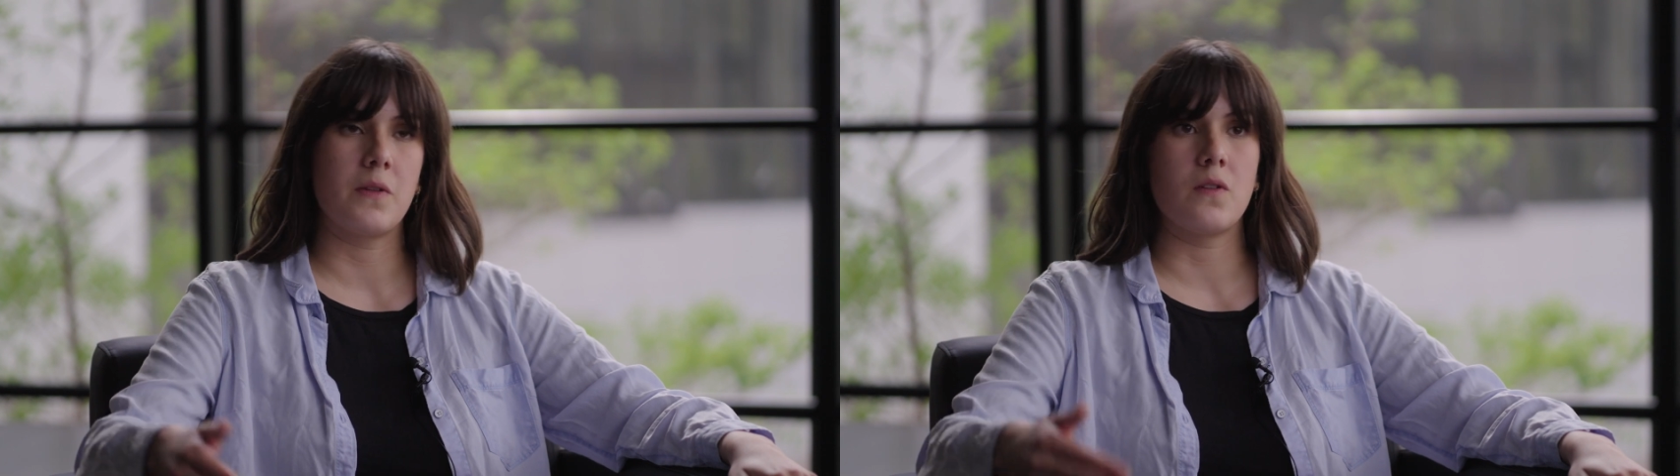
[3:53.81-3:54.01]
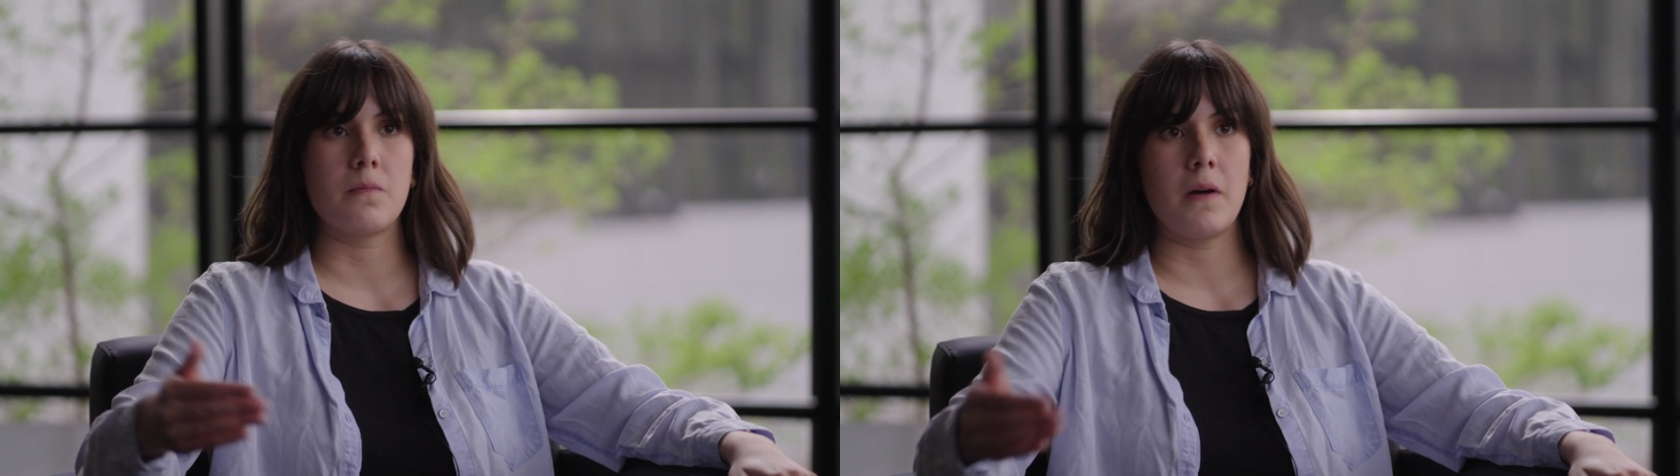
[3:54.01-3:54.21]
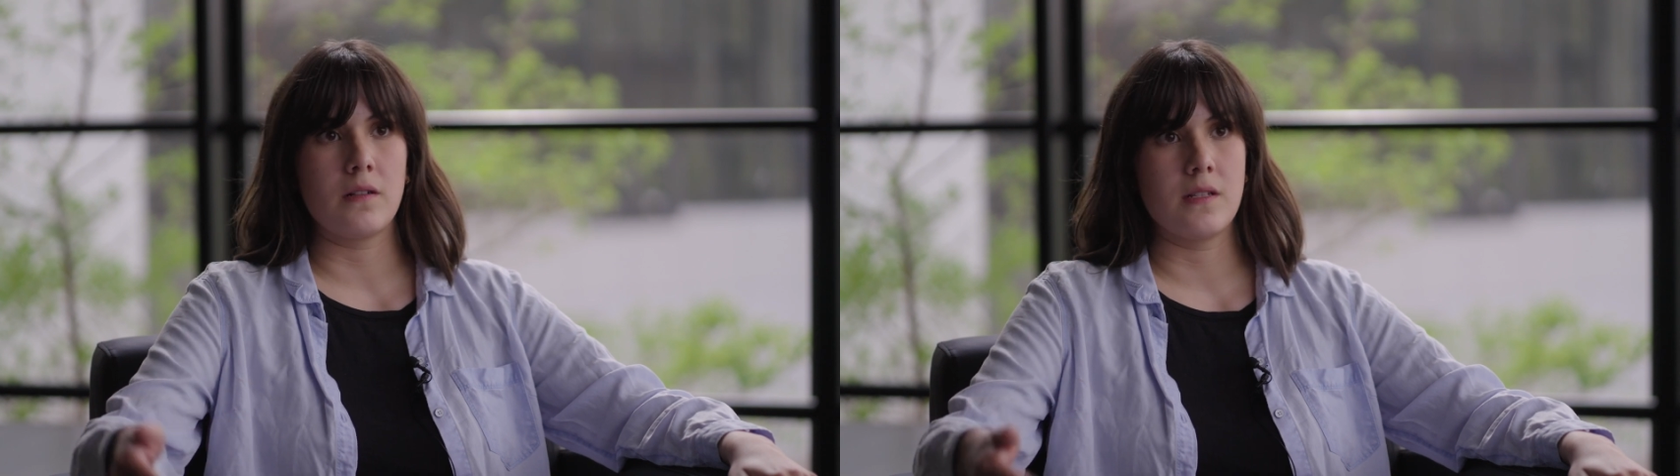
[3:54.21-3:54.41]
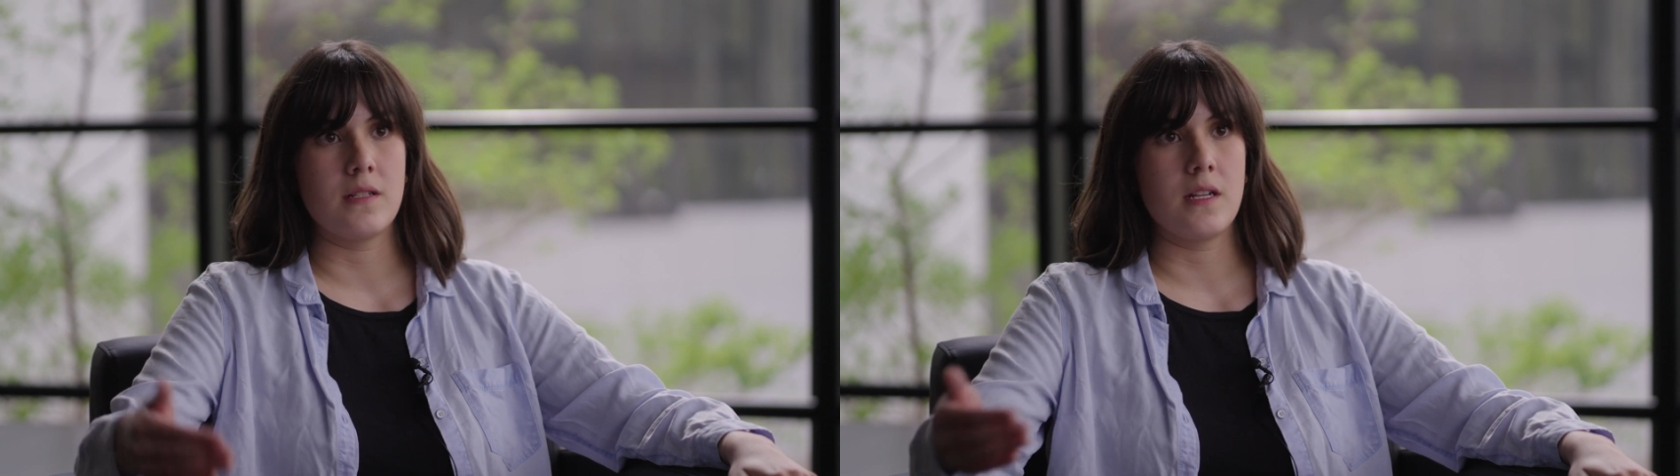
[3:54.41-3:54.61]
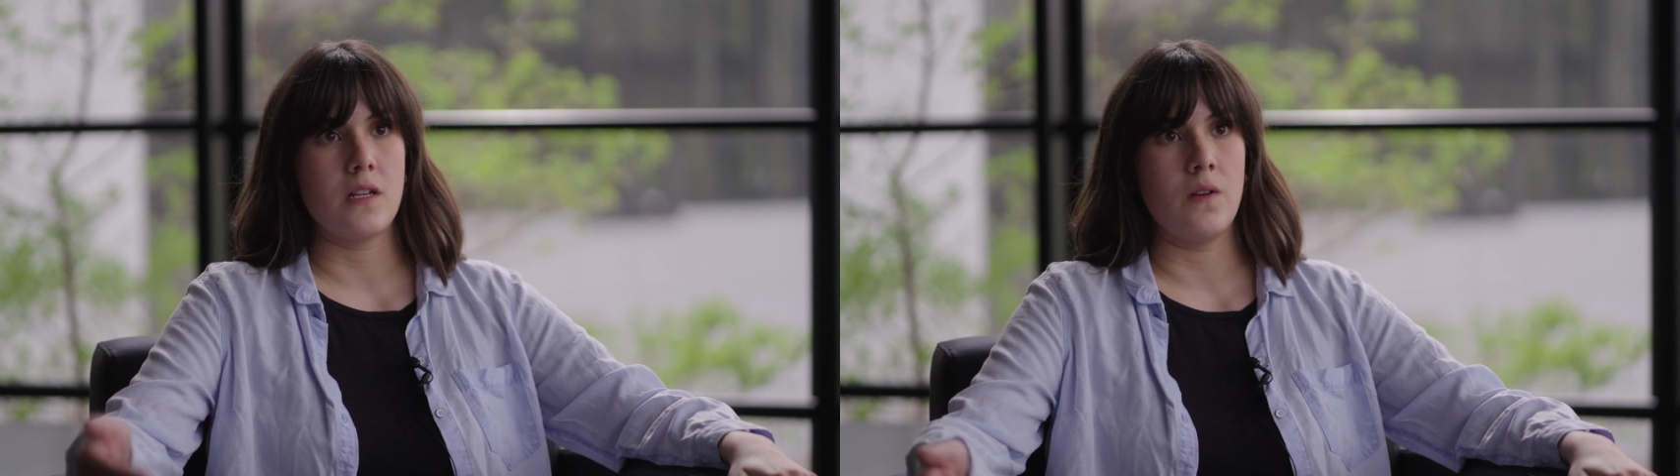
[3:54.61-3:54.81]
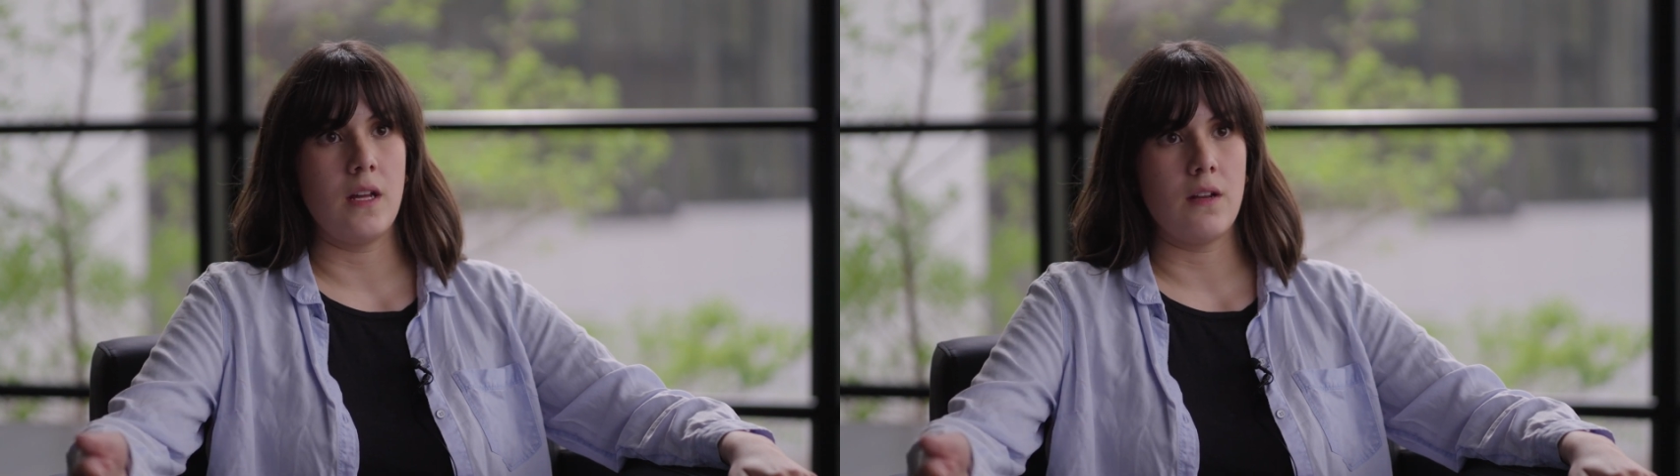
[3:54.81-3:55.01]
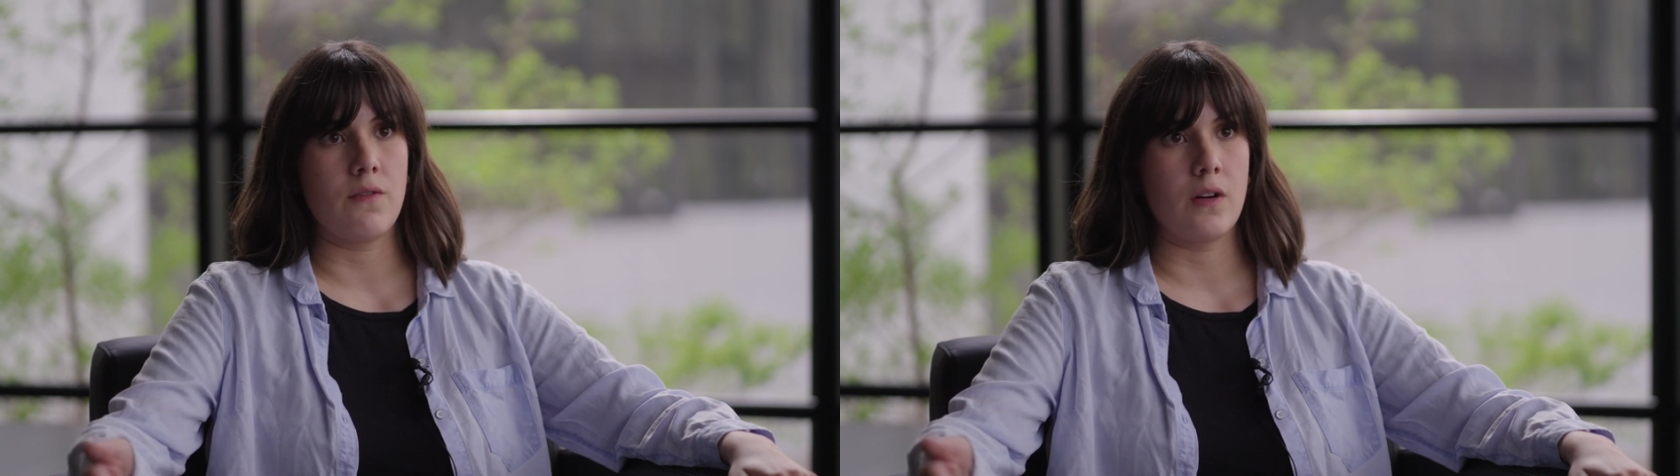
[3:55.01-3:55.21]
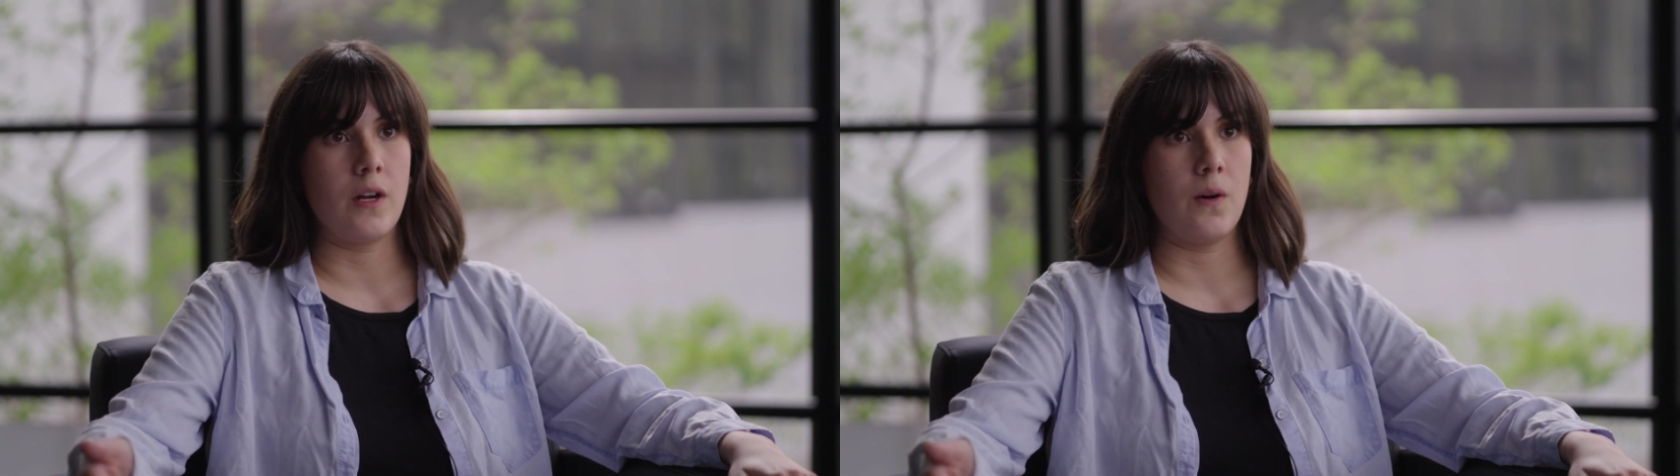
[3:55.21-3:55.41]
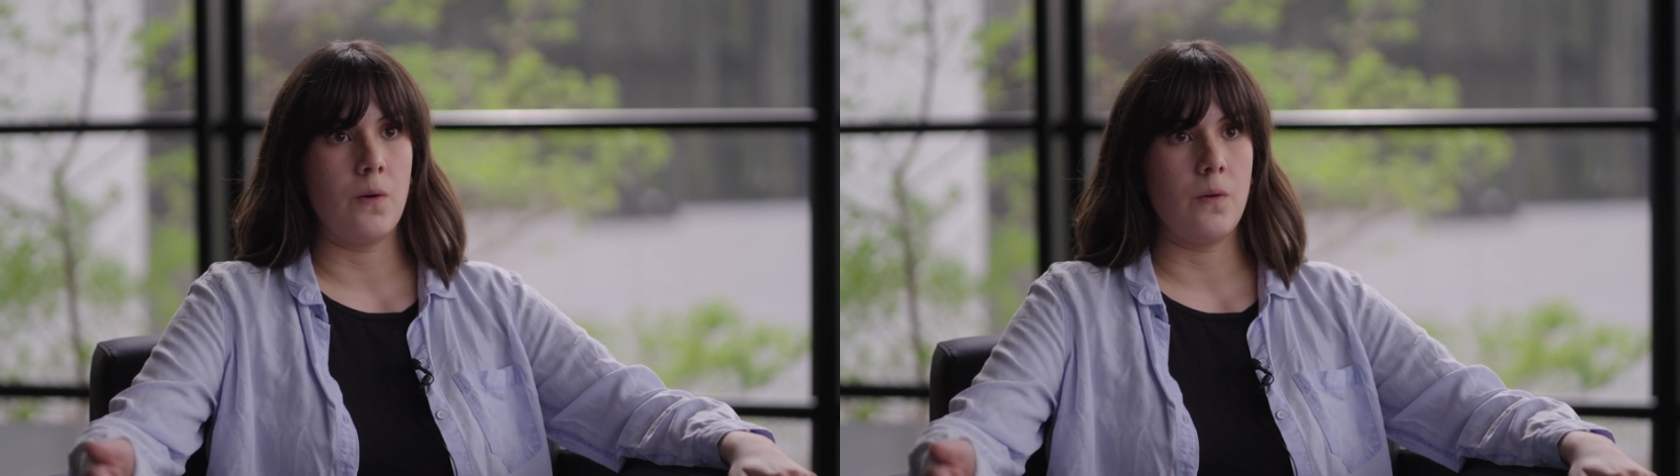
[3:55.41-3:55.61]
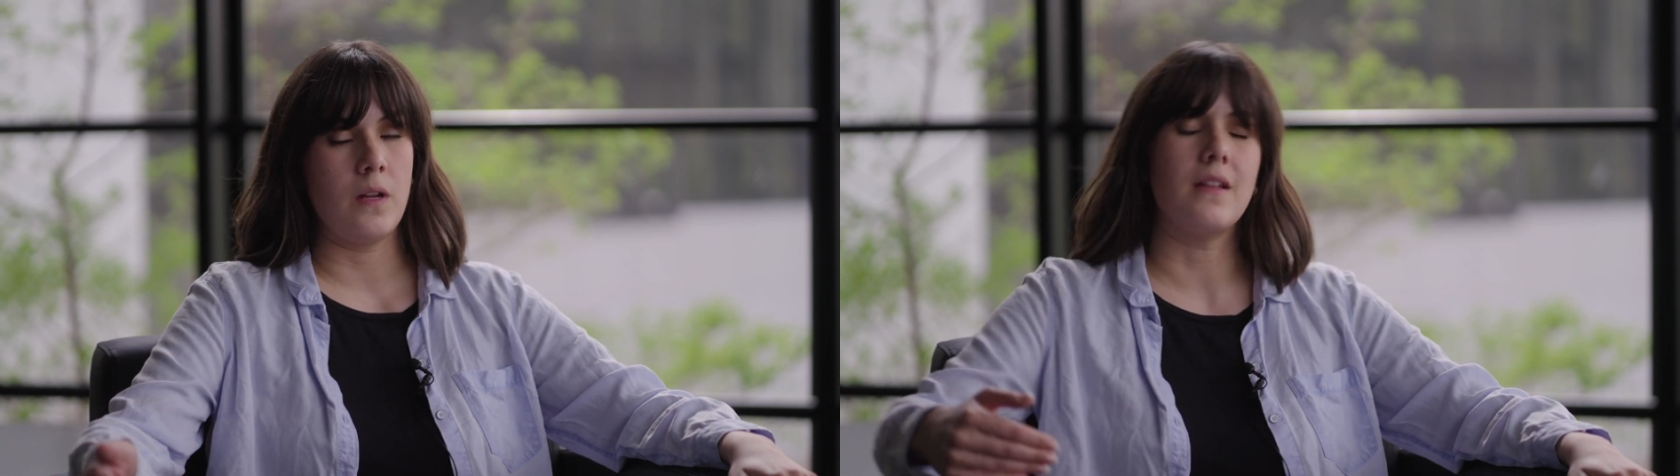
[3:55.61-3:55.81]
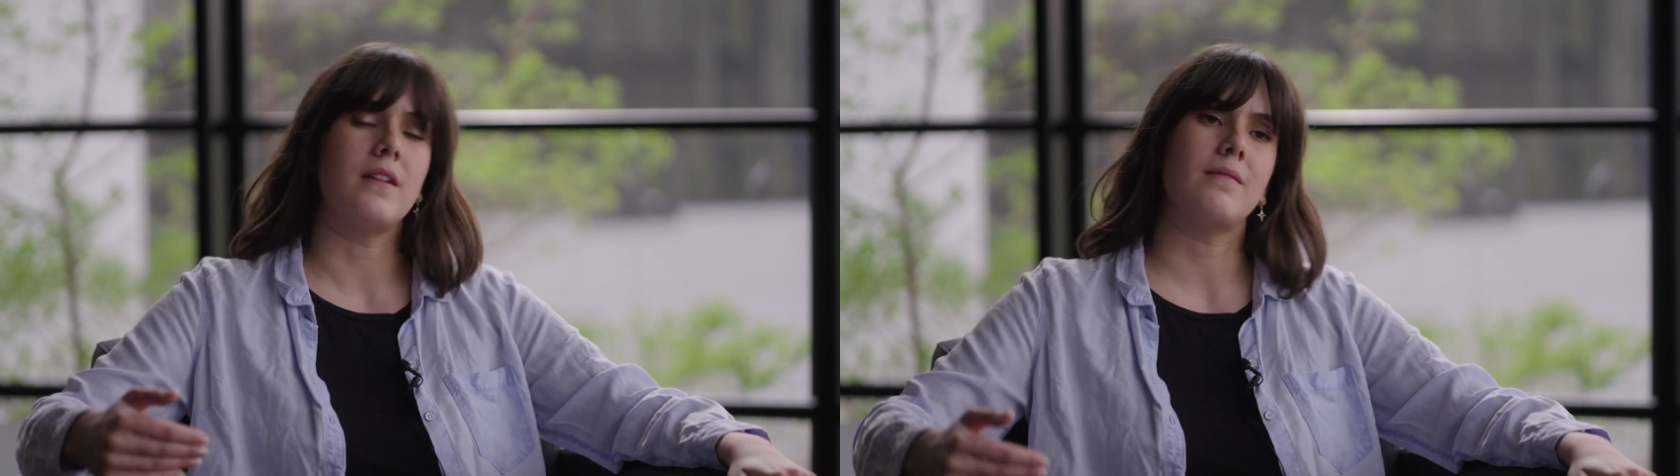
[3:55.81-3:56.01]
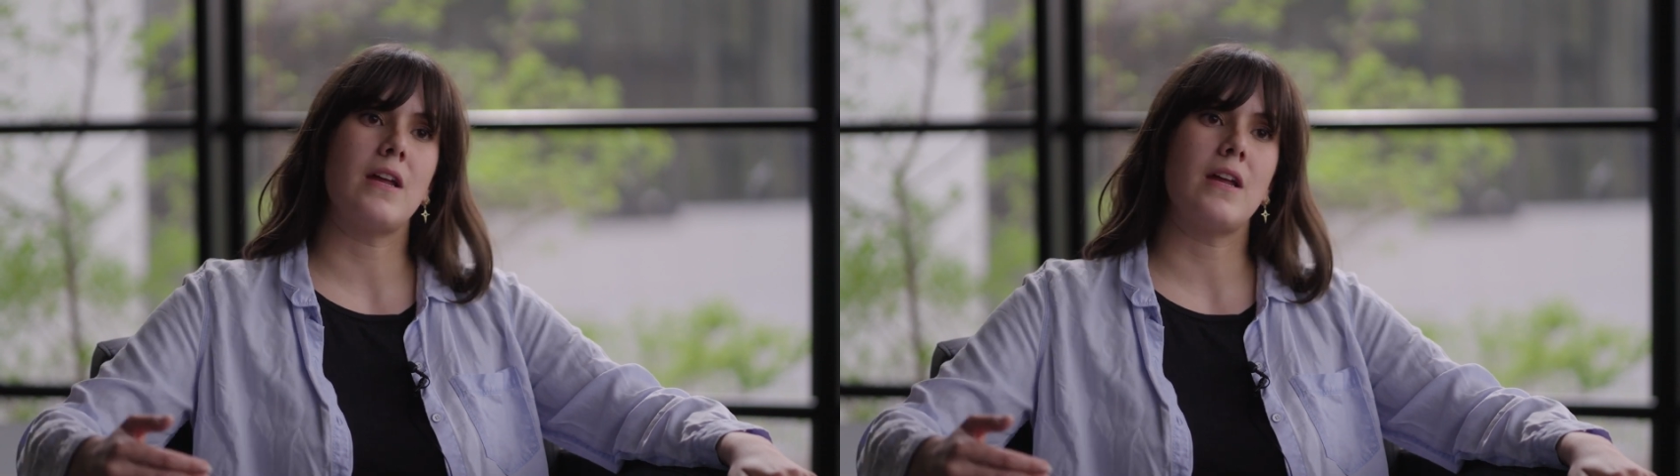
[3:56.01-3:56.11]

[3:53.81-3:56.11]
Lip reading: of those boxes that you need for code in the